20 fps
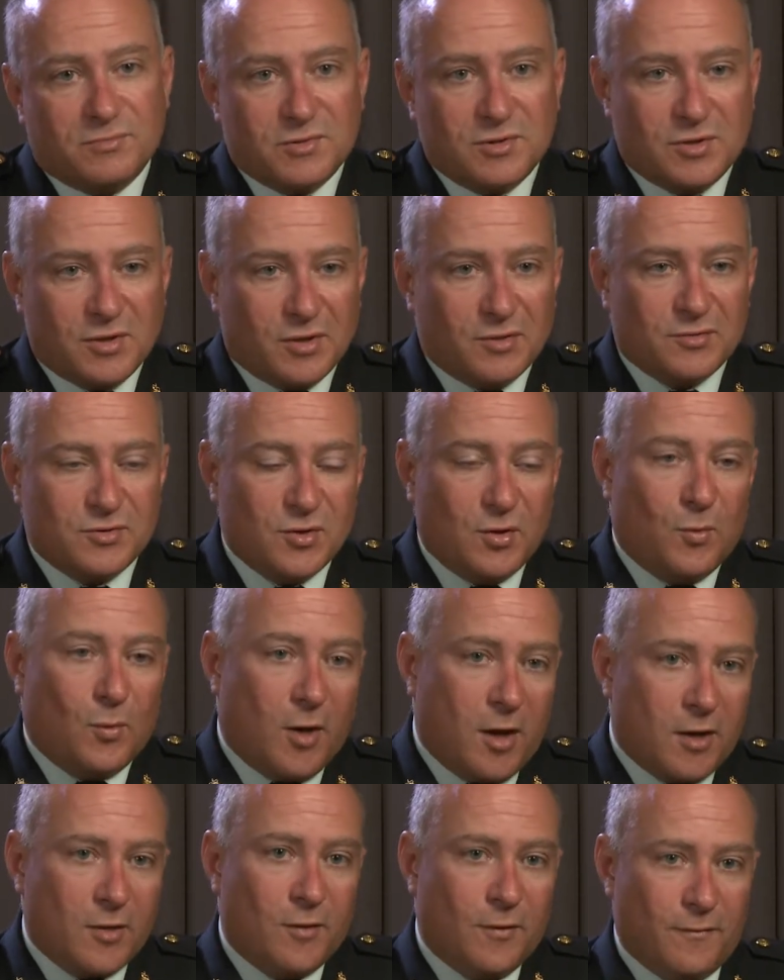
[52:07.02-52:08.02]
you know, don't
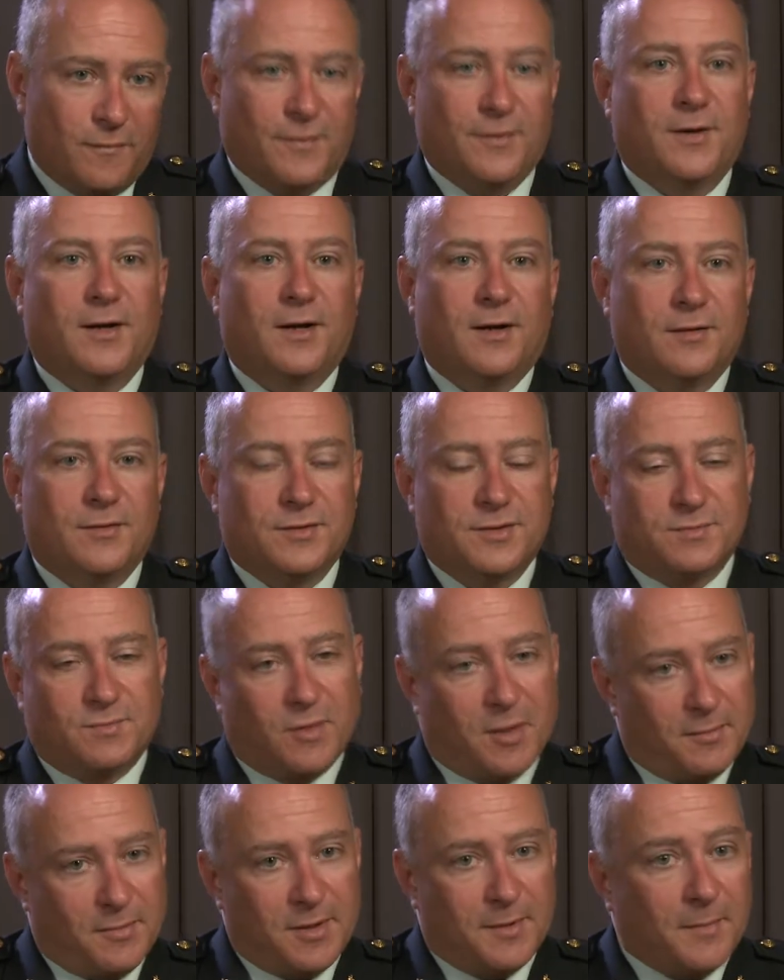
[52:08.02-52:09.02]
walk over there. It's
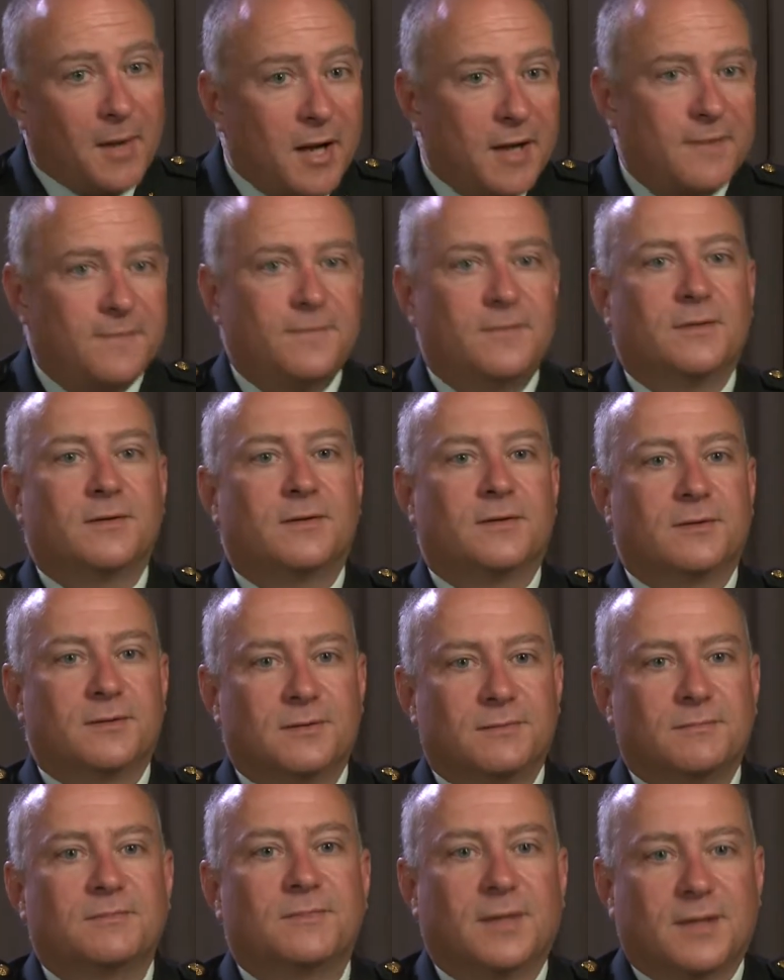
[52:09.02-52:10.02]
probably a minefield,
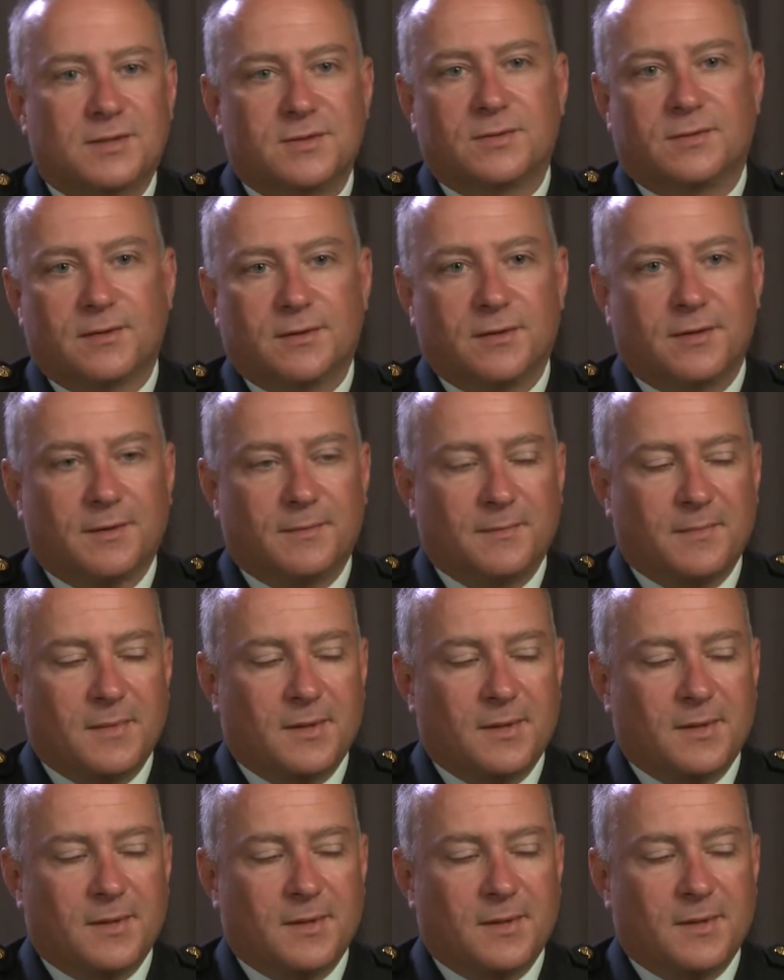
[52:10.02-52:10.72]
that sort of thing.